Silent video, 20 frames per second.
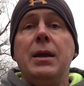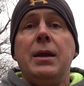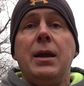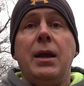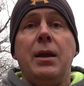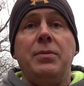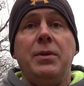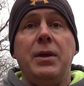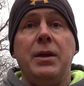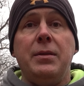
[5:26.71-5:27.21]

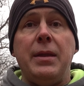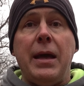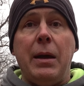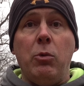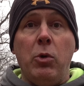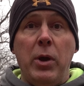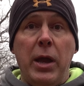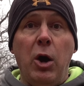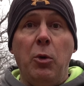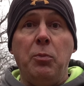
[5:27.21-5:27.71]
and then that
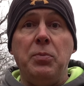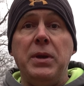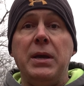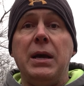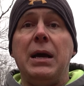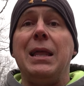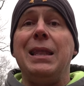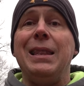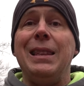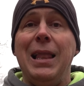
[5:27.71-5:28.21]
will help you
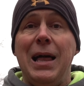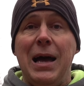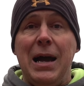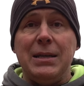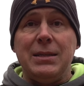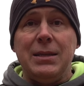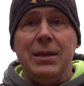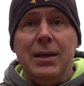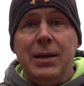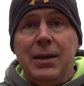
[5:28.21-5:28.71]
a
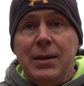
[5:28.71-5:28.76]
lot.